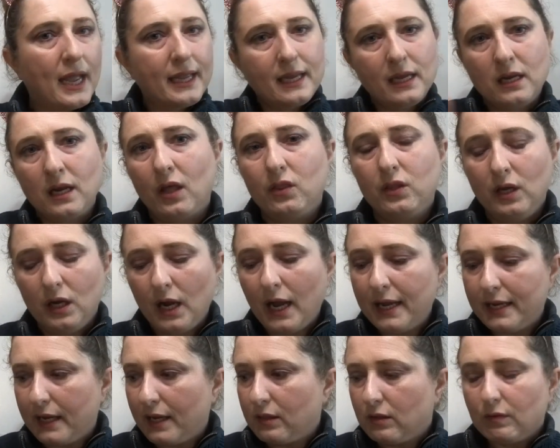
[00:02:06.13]
I get nothing.
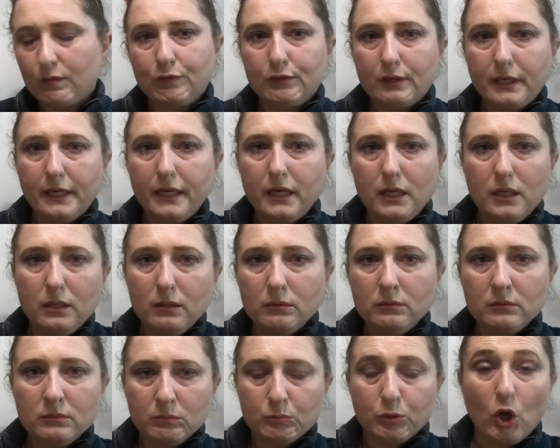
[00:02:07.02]
I get the free
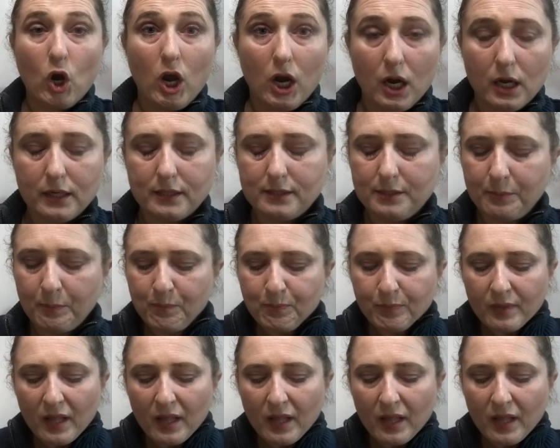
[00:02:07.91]
product.